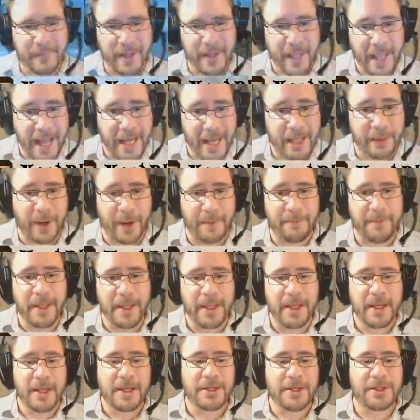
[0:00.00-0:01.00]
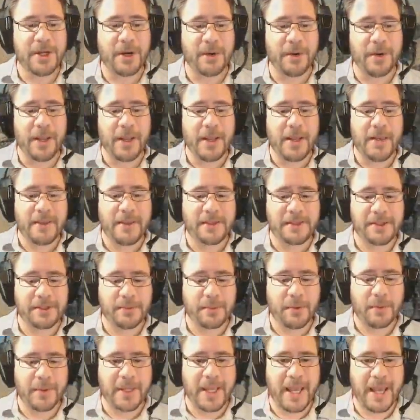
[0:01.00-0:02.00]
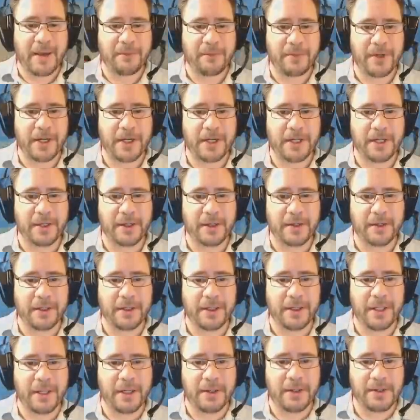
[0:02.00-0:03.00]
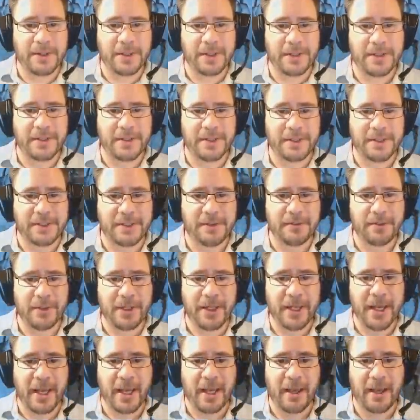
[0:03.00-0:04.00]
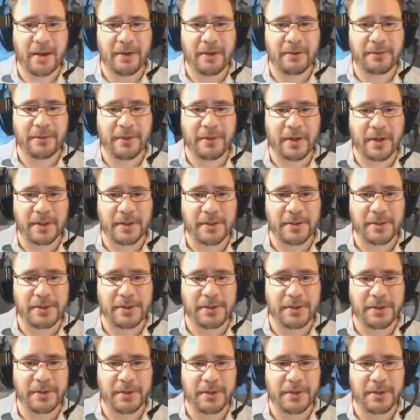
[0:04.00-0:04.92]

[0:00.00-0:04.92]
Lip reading: Anyway, so this is what we have right here. Here's our system. We have our Soul